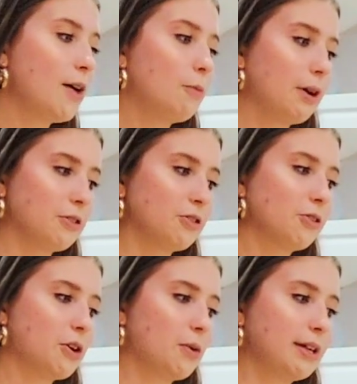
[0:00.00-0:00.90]
Whether
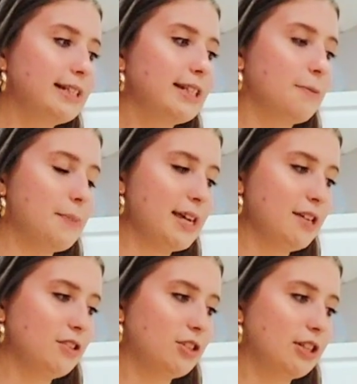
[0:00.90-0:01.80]
you're going to the
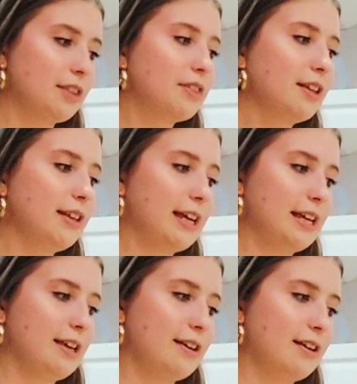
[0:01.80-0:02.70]
beach, the
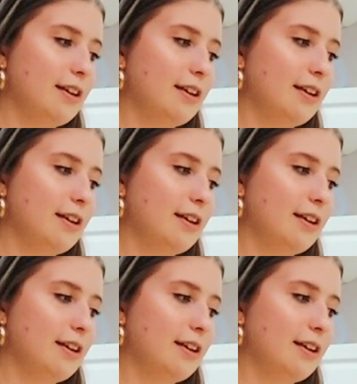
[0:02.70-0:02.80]
lake,